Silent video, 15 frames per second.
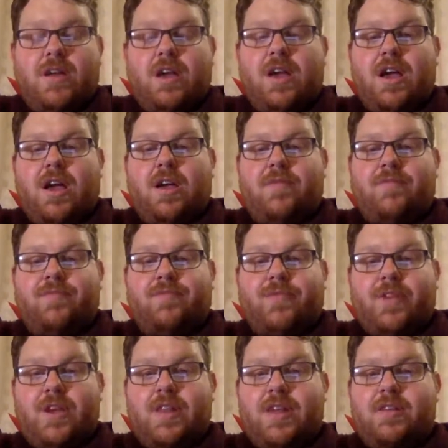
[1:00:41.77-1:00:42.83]
and
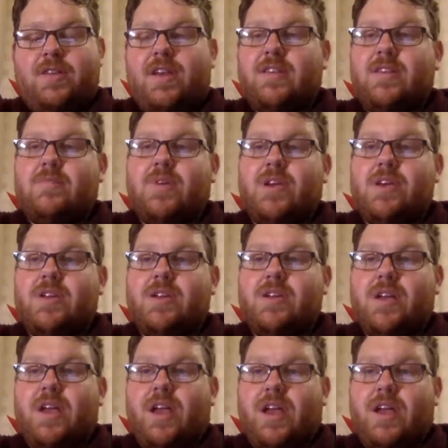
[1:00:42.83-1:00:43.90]
they sent it me,
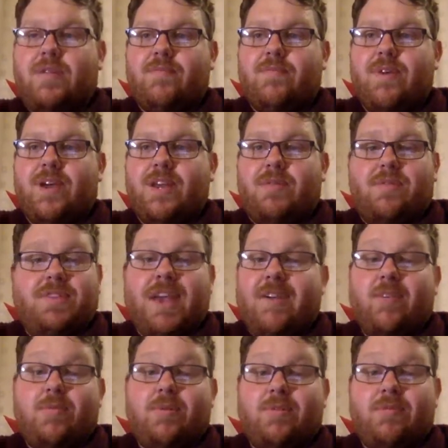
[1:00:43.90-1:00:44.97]
and it was
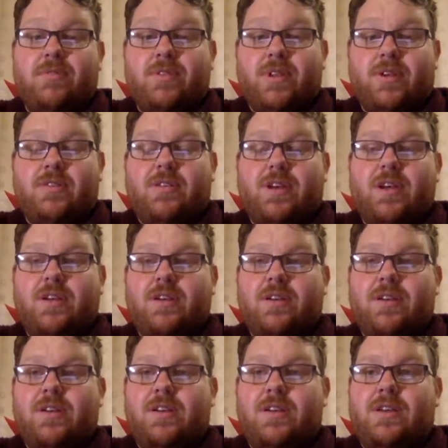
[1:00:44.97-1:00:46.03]
terrible. So I was like,
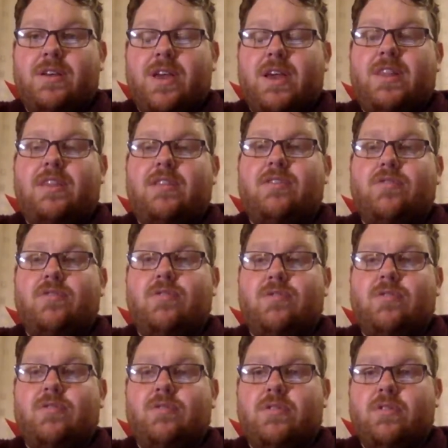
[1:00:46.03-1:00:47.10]
yeah, this is
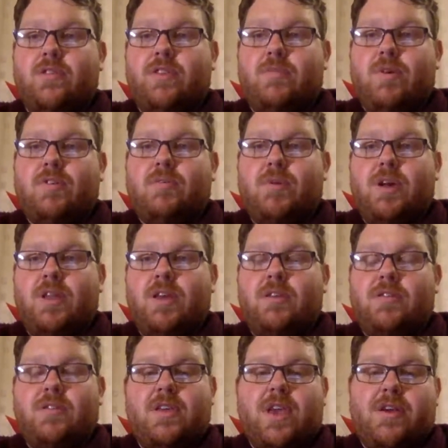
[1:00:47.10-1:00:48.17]
awful. Is it supposed to be like
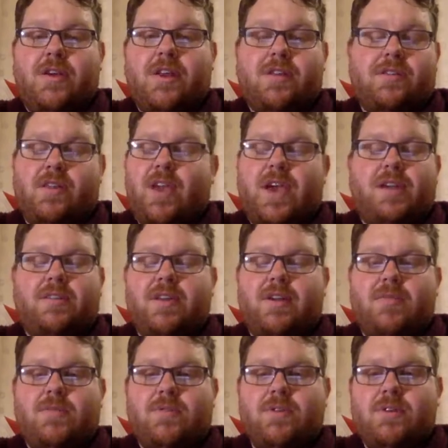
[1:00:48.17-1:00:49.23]
this? Yeah, it is. Yeah, it's
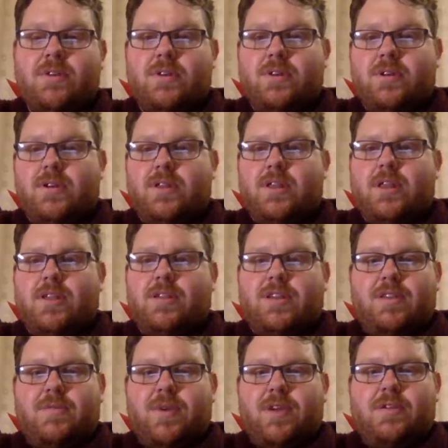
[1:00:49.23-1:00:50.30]
terrible. Then they said
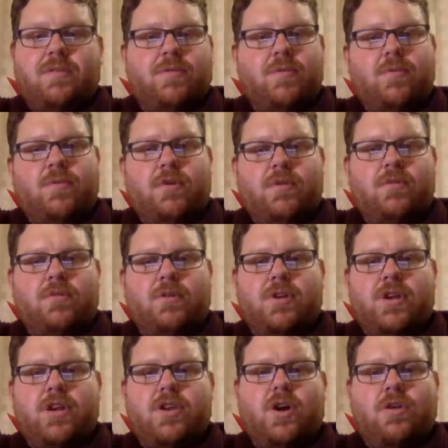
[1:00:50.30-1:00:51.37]
to me, well,
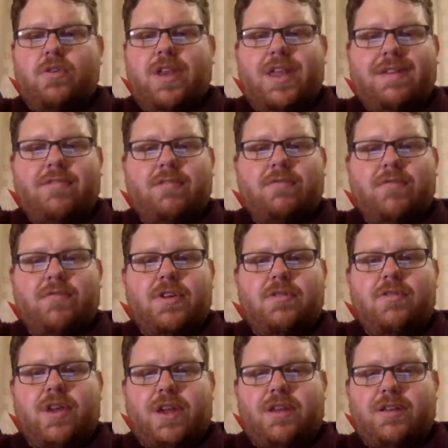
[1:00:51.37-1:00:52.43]
can you not leave the
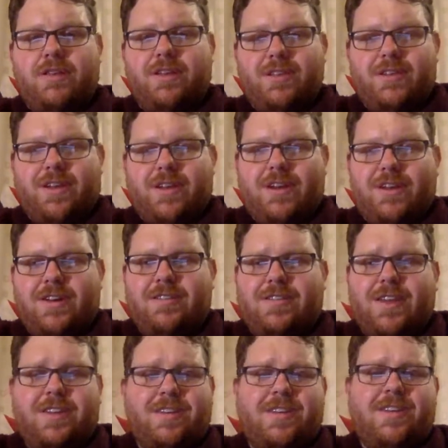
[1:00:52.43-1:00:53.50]
review then? I
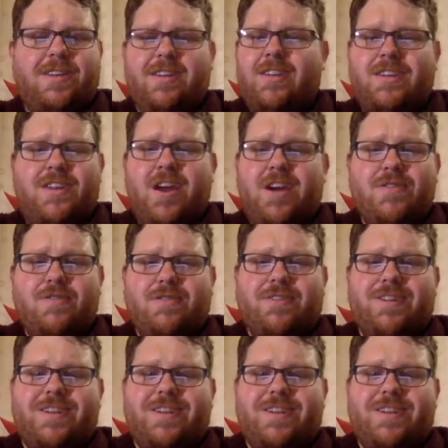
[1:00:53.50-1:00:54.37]
said, no,